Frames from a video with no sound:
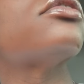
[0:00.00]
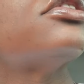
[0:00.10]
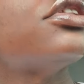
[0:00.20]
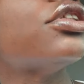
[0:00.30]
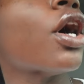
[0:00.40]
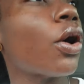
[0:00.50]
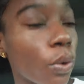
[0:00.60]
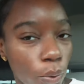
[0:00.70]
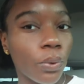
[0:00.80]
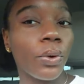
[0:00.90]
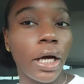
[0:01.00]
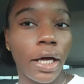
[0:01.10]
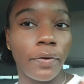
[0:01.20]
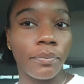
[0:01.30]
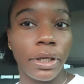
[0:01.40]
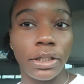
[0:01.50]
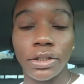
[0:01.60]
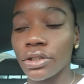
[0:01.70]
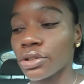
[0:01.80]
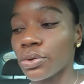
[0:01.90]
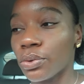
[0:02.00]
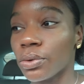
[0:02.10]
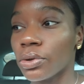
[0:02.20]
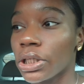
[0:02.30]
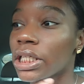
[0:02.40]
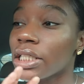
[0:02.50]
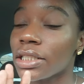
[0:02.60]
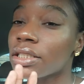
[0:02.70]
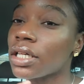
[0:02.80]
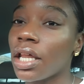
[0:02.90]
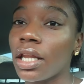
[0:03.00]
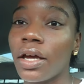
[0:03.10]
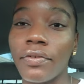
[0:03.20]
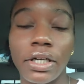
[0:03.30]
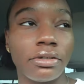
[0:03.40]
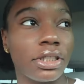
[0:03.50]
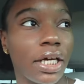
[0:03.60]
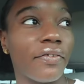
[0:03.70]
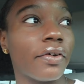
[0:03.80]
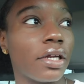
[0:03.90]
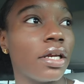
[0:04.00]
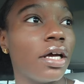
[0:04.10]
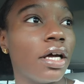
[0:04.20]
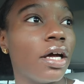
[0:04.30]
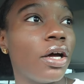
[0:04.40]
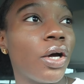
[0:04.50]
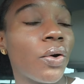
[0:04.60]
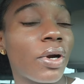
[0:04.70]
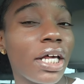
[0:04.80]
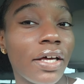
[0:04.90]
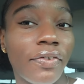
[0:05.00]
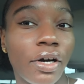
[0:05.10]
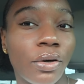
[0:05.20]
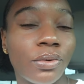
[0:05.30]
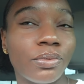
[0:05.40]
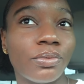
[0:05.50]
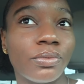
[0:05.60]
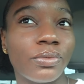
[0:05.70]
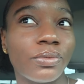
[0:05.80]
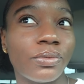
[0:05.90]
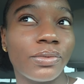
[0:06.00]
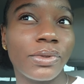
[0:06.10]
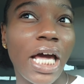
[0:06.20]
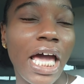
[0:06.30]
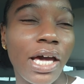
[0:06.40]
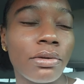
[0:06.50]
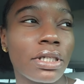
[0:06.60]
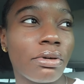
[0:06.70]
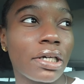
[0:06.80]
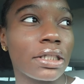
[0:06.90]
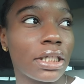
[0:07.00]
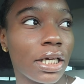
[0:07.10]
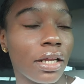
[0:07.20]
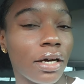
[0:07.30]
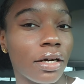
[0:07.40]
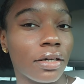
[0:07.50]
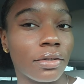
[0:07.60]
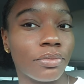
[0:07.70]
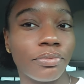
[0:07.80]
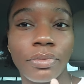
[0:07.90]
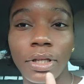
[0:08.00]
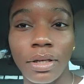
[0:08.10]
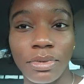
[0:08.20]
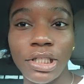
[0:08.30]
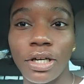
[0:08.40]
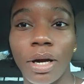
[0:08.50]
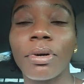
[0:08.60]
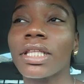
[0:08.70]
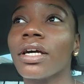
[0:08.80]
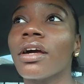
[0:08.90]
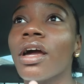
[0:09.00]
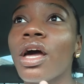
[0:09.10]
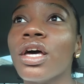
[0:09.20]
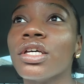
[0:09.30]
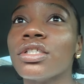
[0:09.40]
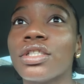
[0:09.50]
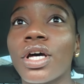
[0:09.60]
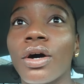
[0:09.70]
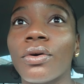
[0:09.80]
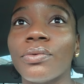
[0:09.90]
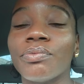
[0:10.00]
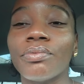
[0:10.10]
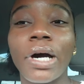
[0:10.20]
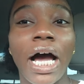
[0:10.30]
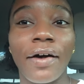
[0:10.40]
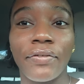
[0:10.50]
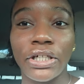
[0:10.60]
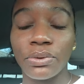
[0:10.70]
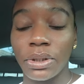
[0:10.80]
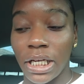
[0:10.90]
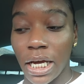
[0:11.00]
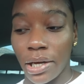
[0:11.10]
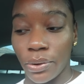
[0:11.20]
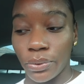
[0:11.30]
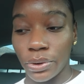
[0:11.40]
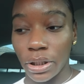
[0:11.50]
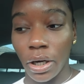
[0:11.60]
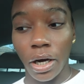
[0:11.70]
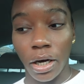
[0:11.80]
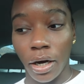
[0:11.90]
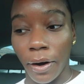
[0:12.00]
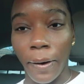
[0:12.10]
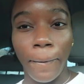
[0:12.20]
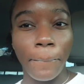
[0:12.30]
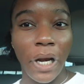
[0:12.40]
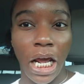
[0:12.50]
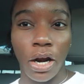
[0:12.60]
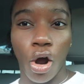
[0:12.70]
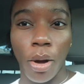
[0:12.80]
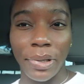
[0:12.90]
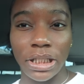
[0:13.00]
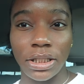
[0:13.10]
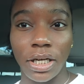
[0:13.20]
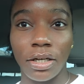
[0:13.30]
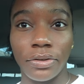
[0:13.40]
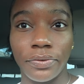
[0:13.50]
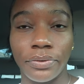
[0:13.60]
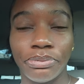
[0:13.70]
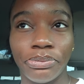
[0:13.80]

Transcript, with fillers: so I have made it to school. It is eleven oh seven. When I left home, it was around ten o'clock. Let me tell you about that. So I first went down um, and had all my stuff.